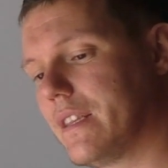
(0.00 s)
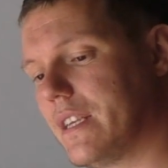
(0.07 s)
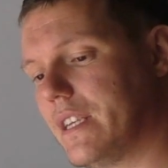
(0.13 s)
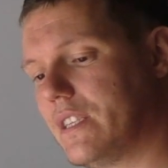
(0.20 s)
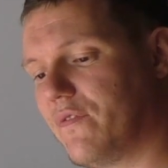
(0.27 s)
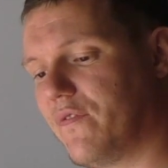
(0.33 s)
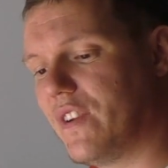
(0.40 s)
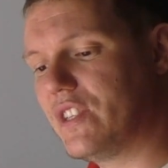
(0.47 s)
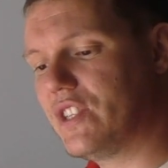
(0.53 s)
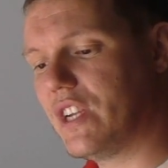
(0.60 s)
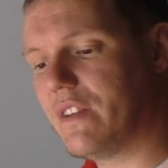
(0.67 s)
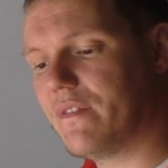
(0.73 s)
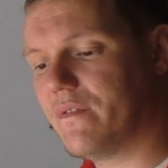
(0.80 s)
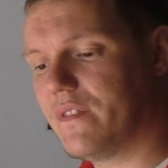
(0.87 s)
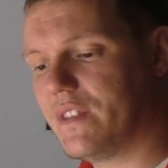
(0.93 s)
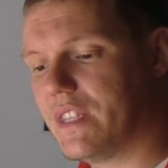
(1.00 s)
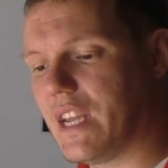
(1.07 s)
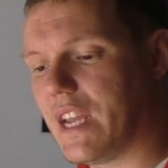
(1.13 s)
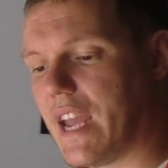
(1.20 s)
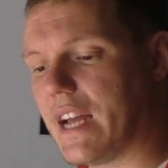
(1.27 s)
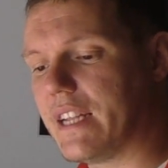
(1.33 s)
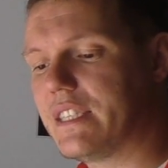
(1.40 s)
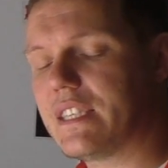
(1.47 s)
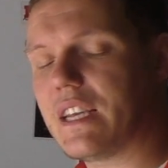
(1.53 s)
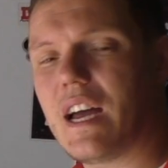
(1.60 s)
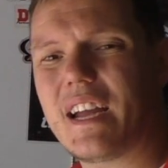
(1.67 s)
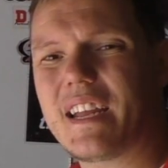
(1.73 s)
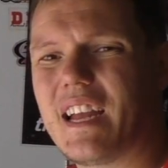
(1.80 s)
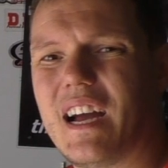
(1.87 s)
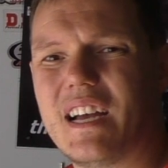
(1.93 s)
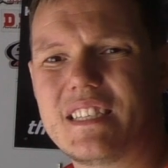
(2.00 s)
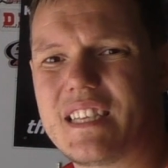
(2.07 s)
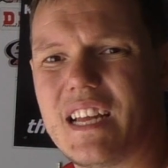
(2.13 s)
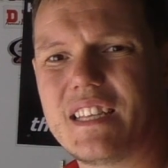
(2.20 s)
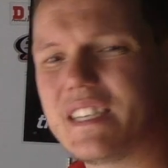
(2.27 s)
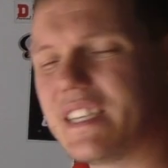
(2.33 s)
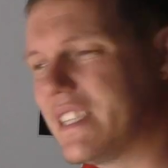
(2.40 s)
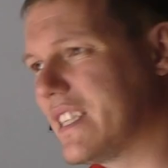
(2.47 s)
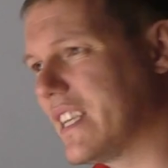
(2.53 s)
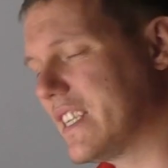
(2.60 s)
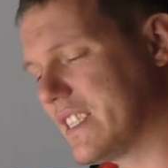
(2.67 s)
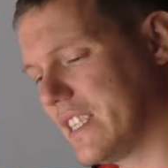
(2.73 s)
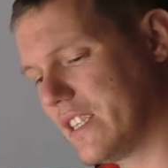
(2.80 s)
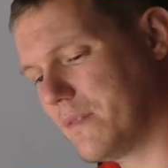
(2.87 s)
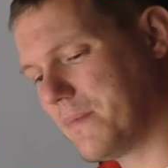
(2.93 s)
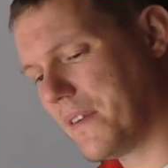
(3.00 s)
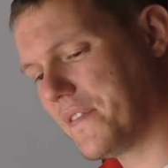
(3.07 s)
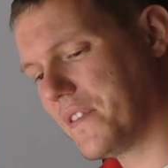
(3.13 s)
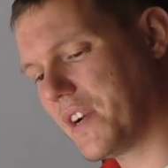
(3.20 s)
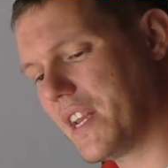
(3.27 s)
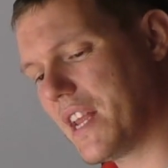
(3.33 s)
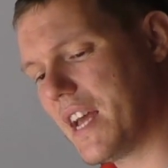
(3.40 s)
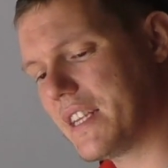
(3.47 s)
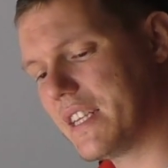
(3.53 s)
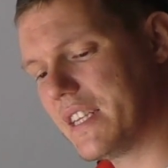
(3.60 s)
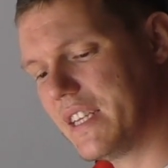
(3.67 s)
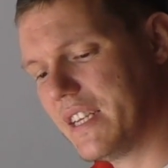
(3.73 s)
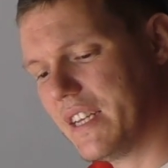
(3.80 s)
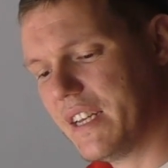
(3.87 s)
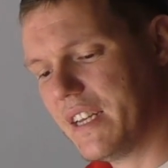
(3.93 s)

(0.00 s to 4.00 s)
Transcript: These fidget dickheads. I can't stand these things. They do my fucking head in.